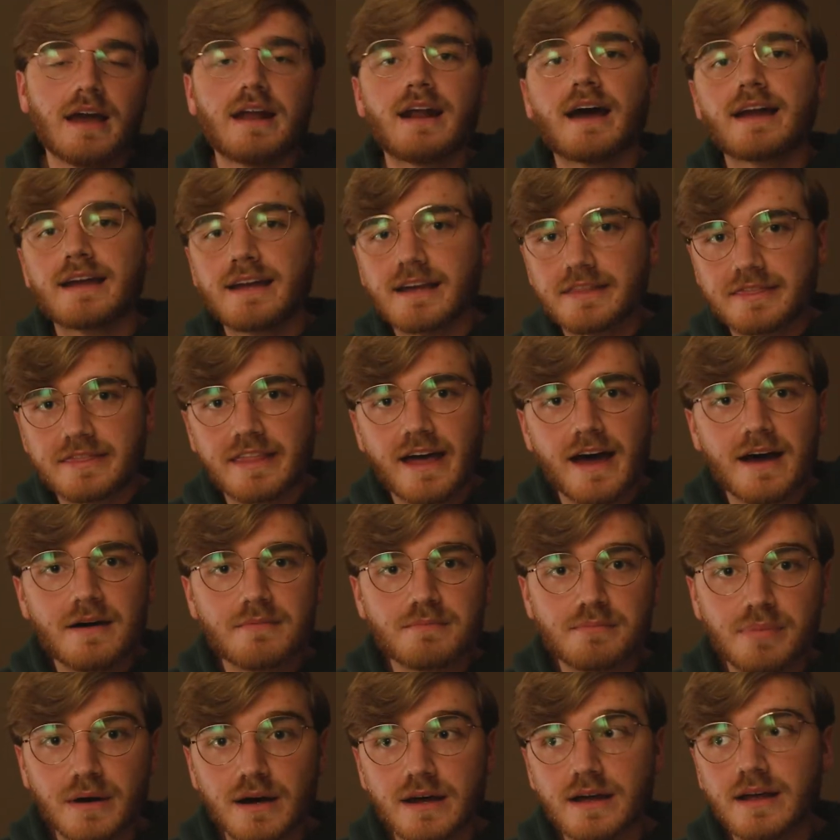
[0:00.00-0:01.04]
And I get
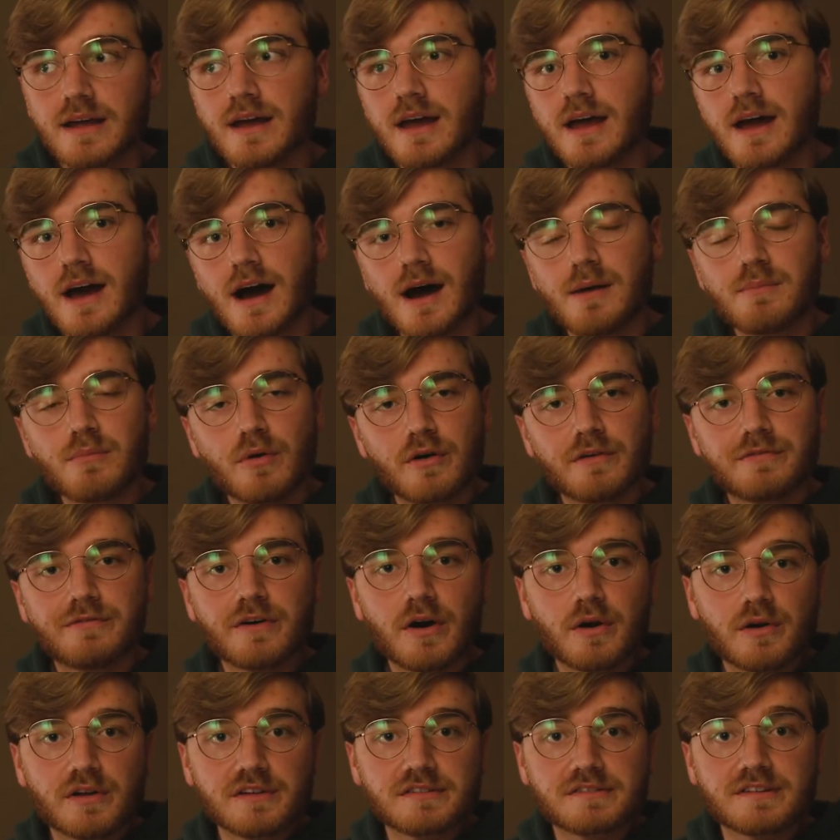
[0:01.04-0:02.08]
that, but I'm more
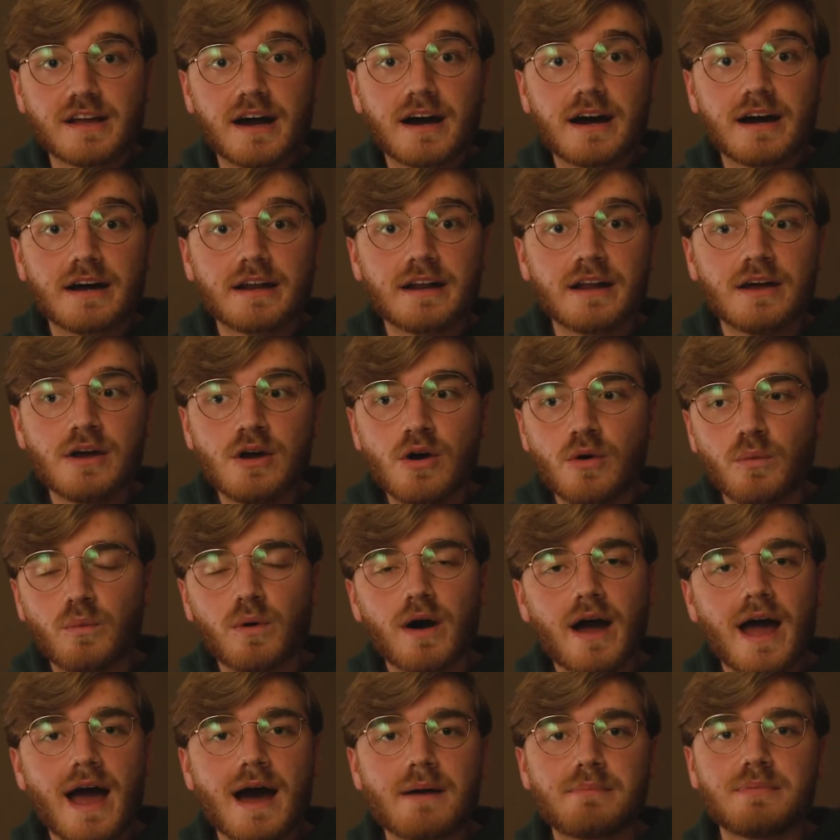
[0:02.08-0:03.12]
focused on
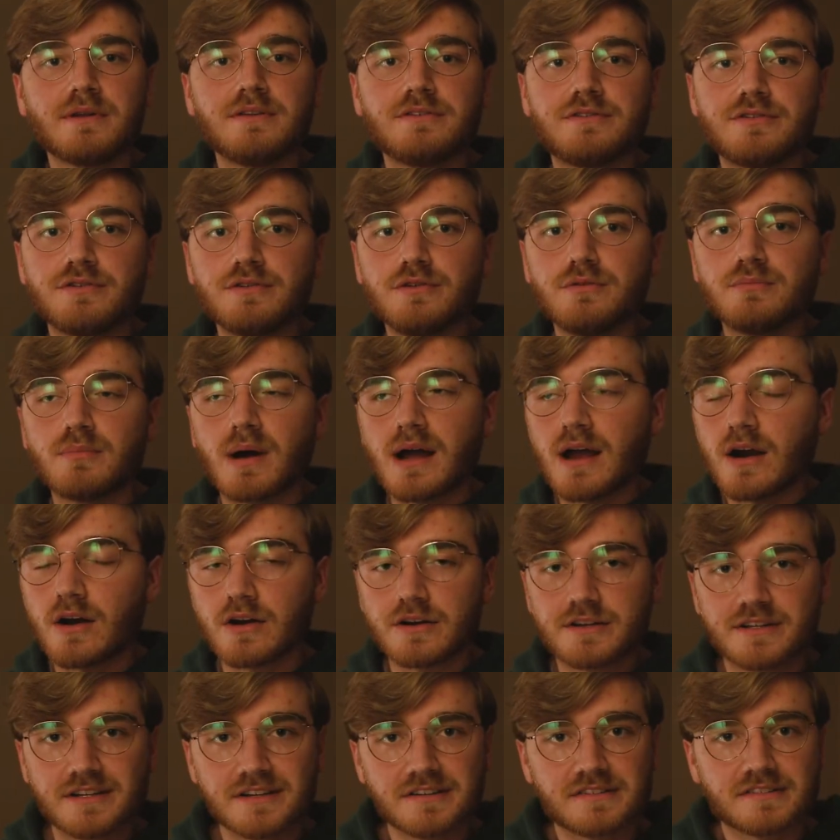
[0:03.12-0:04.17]
what happened to my
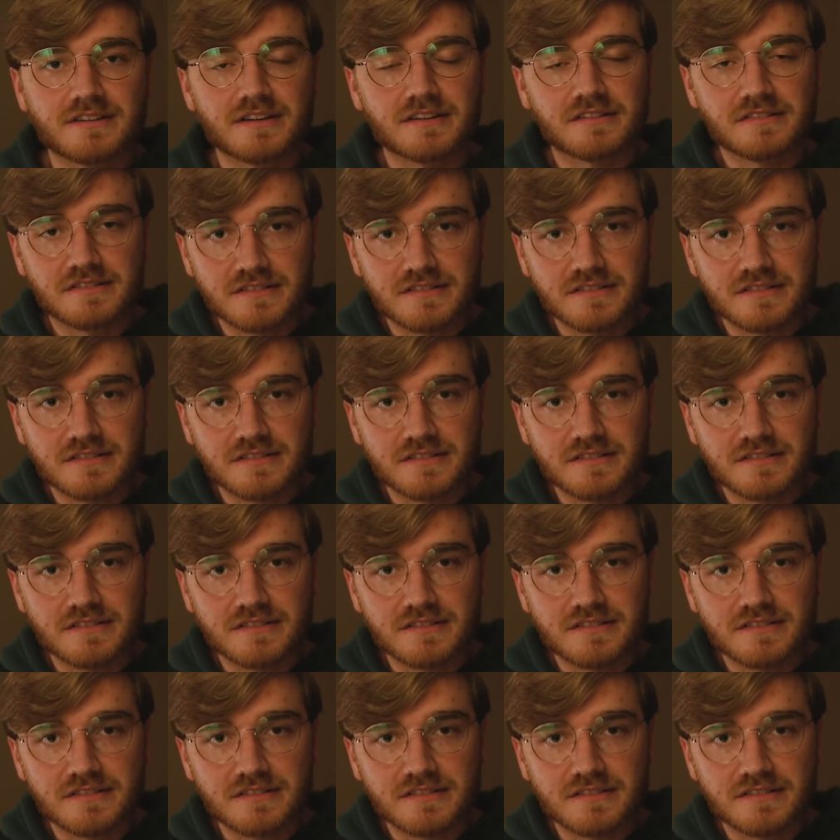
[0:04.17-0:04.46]
artistic